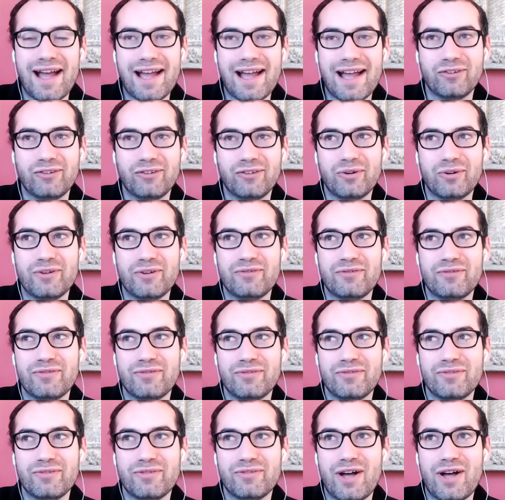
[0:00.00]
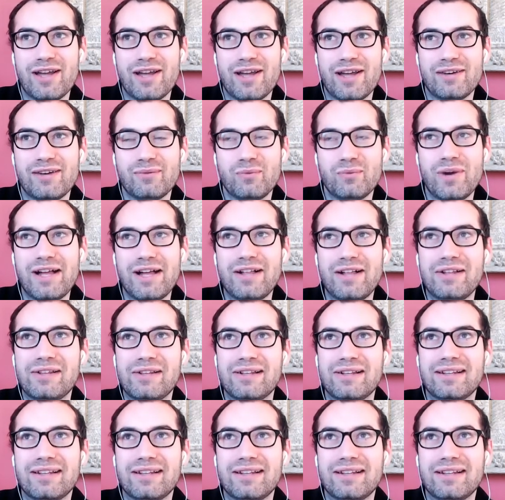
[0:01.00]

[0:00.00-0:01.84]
I sort of thought, well,